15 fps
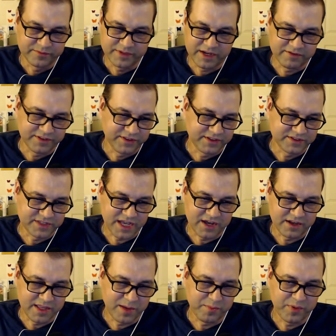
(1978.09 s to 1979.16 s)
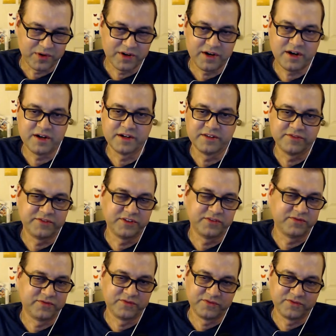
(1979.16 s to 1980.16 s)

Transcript: everything's down in that bar. And if you